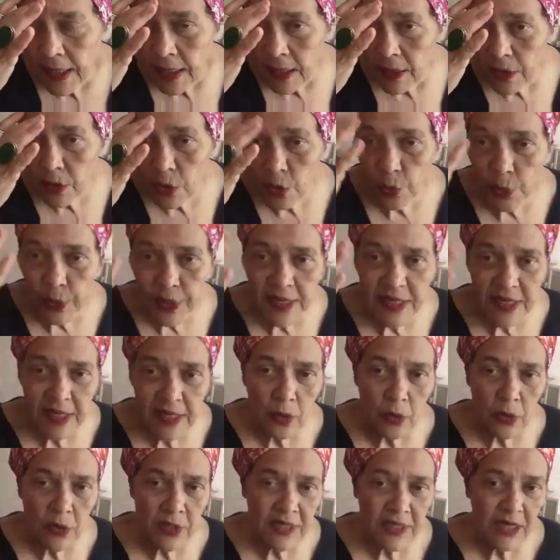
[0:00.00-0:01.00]
the way
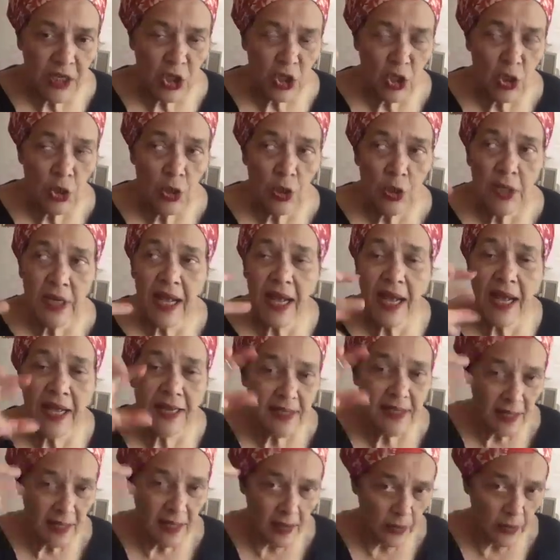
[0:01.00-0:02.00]
decolonization
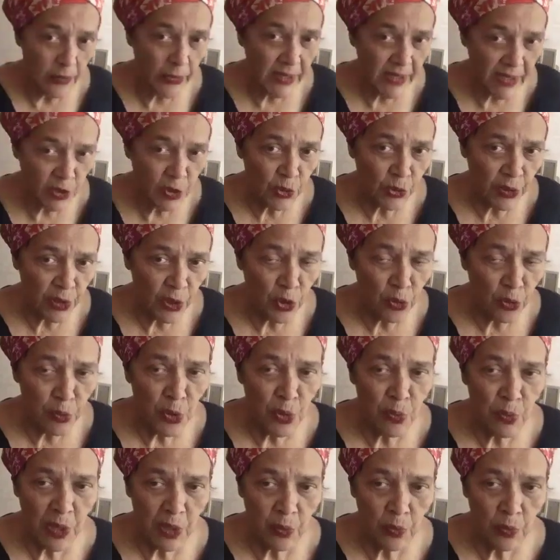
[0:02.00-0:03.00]
as a historical
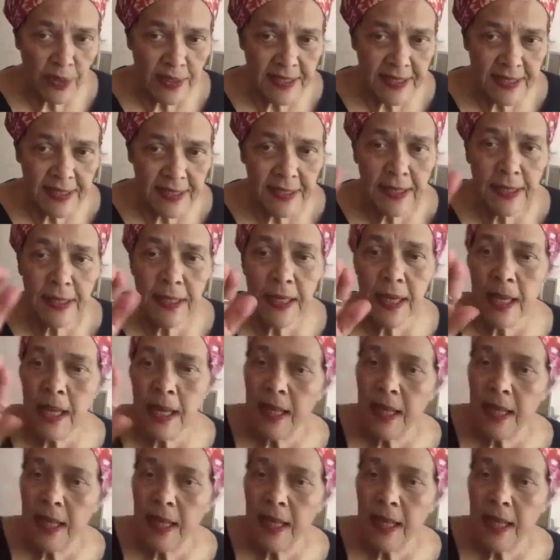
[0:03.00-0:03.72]
moment was seen,